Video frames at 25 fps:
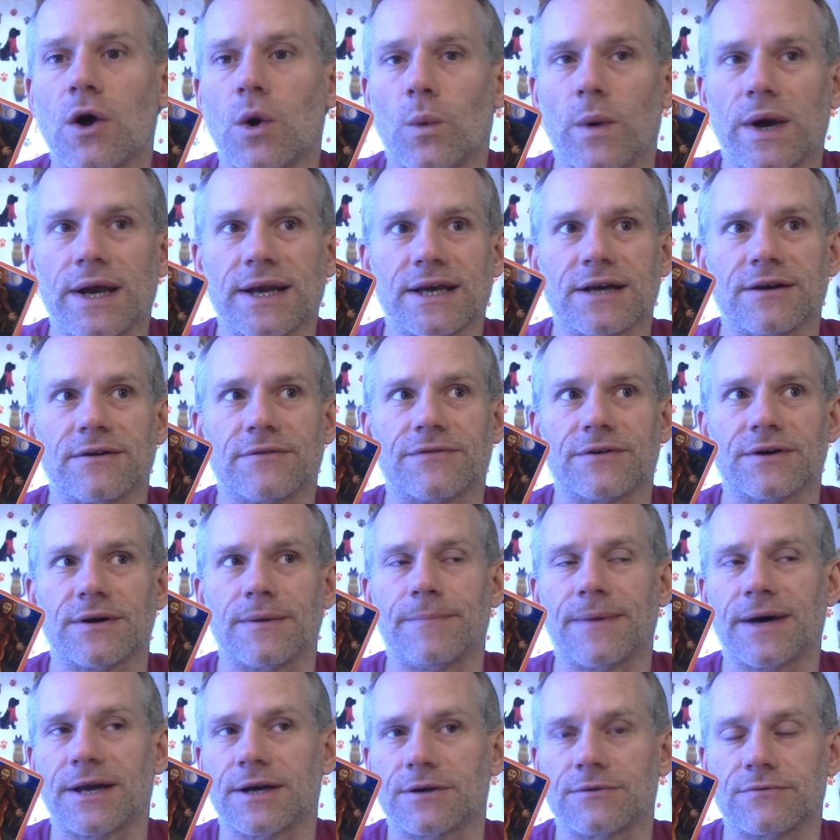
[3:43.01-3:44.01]
waiting for
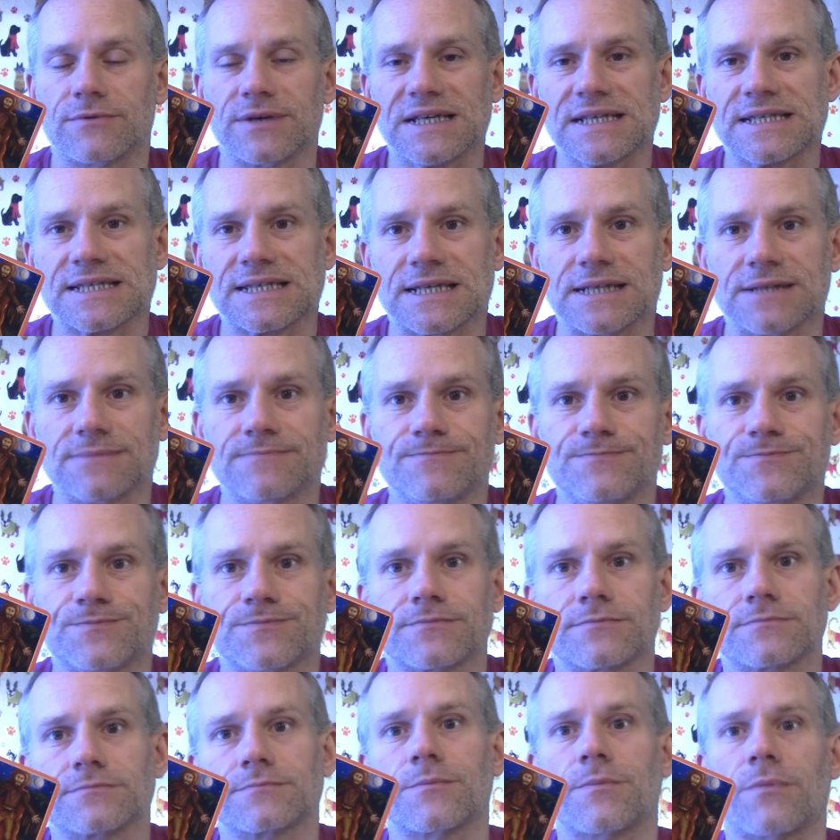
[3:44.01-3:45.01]
a better
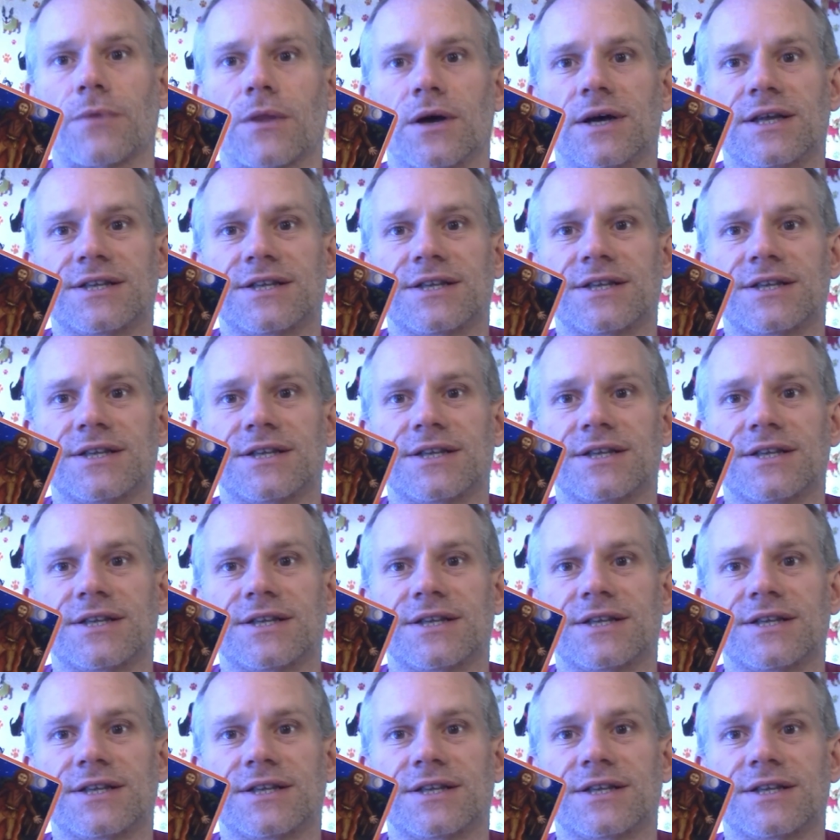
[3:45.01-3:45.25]
reason.